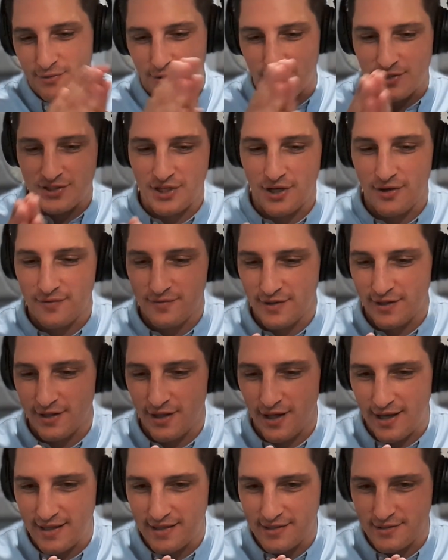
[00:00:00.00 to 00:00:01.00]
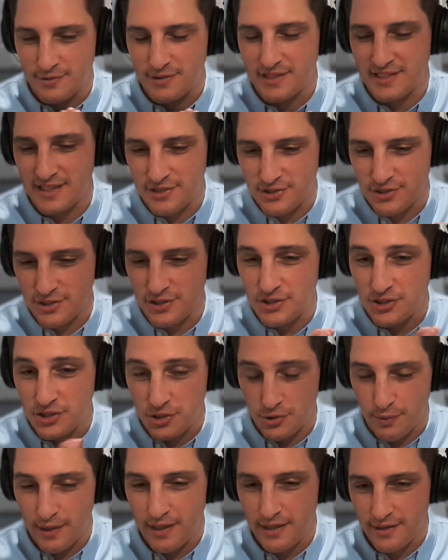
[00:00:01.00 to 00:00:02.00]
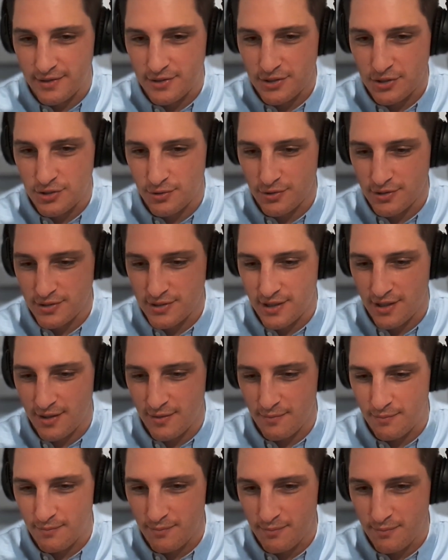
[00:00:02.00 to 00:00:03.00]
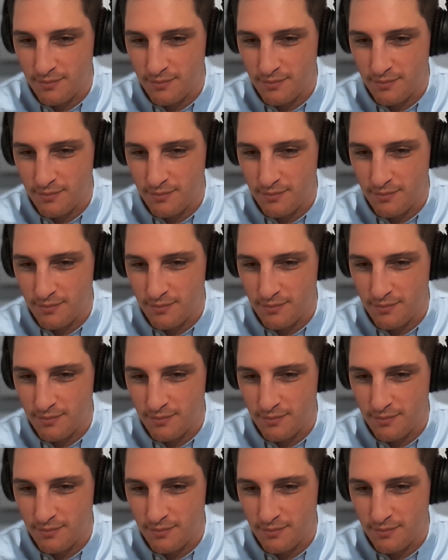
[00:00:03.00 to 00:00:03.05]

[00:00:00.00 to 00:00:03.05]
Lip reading: cross over the line to essentially doing the short-term